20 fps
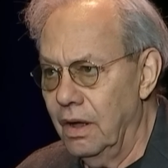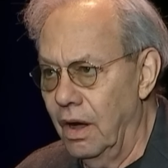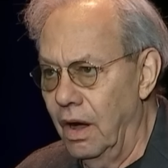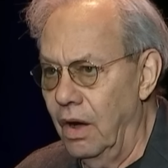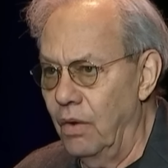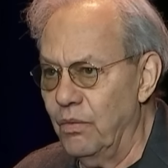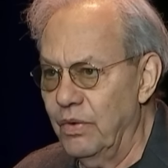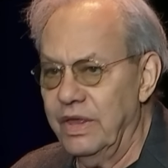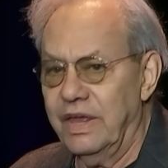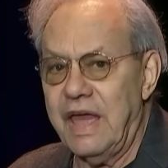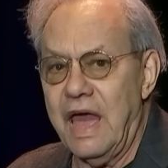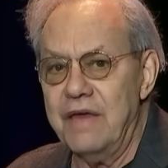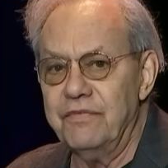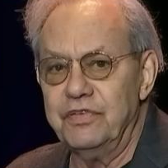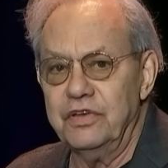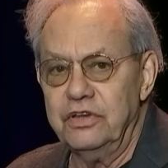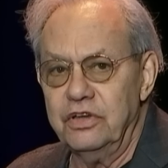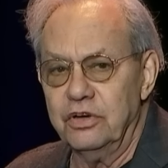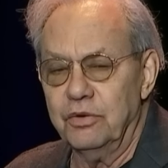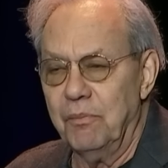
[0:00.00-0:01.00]
Oh, we gave
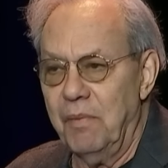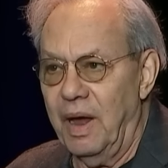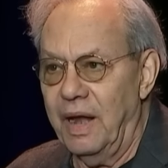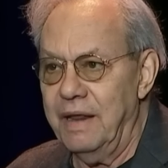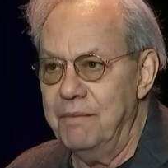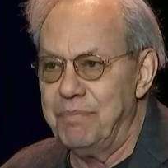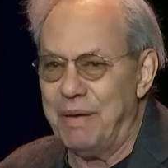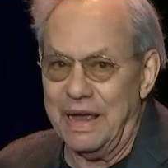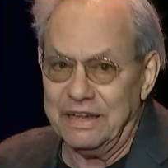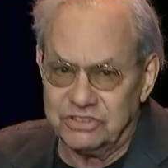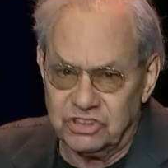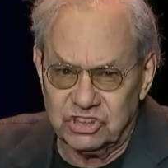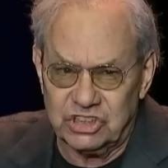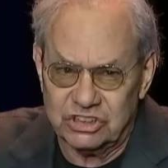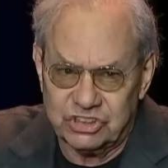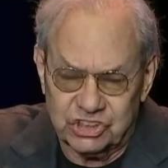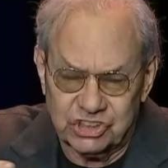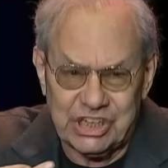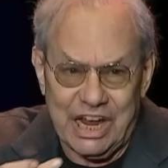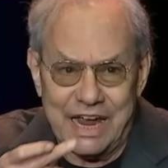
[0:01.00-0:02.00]
you your money back. It's the
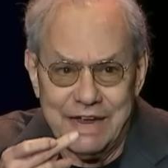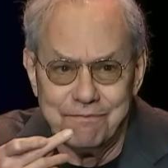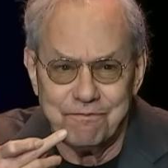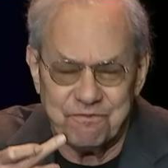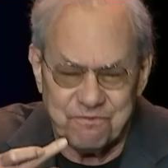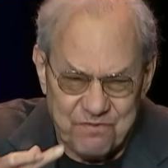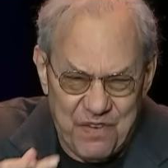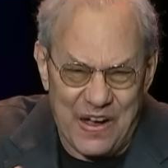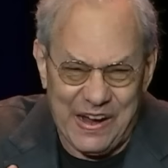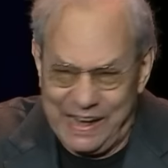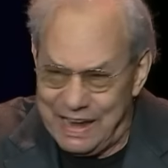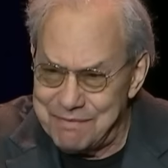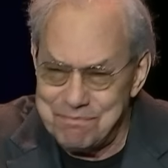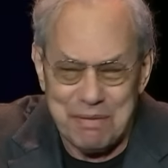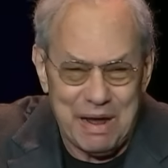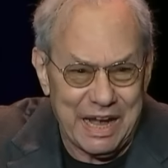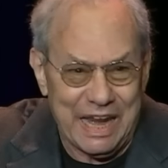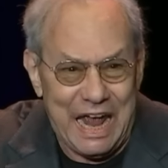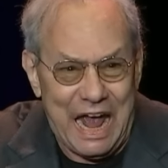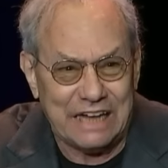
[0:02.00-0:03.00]
same fucking
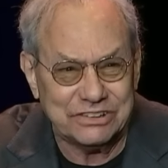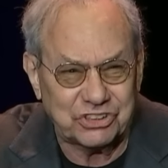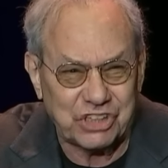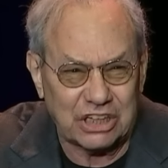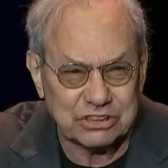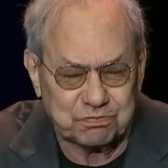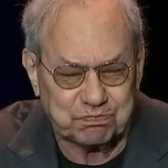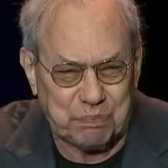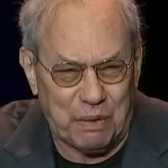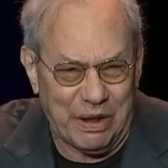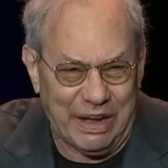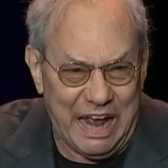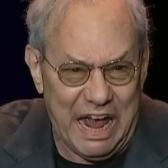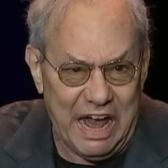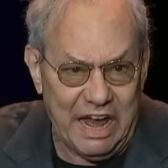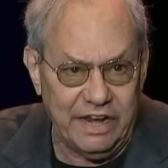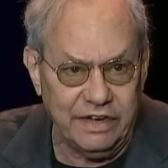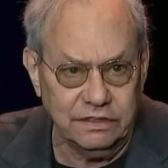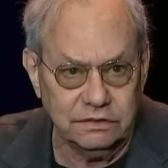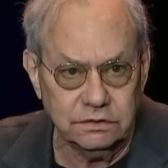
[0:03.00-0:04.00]
money I just put
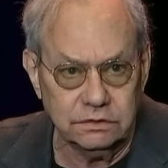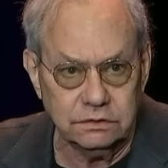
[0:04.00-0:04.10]
in.